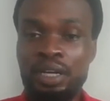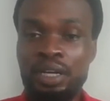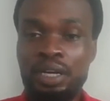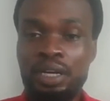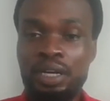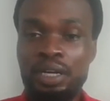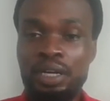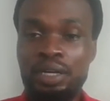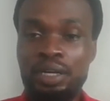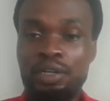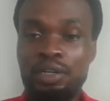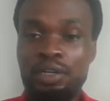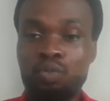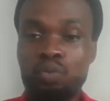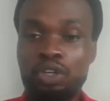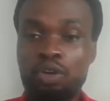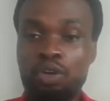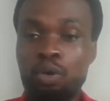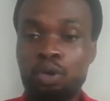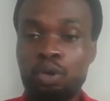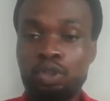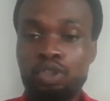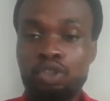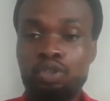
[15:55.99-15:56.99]
And we
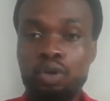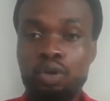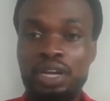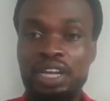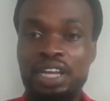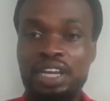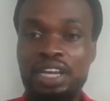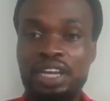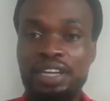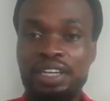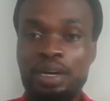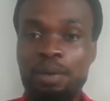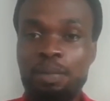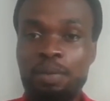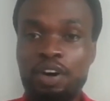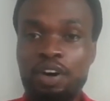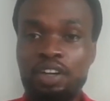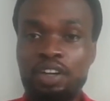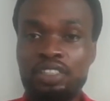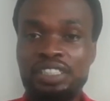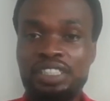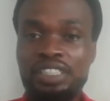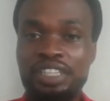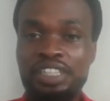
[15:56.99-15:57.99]
also learn
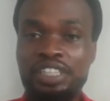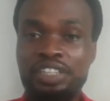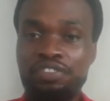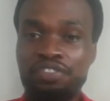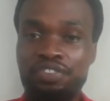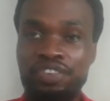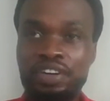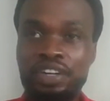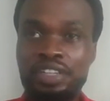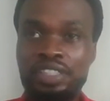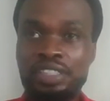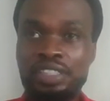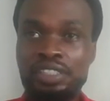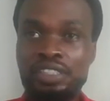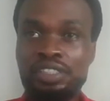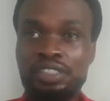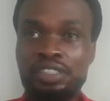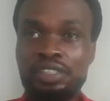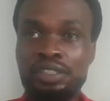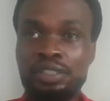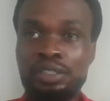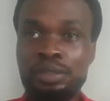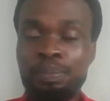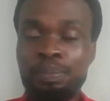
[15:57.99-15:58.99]
about the differences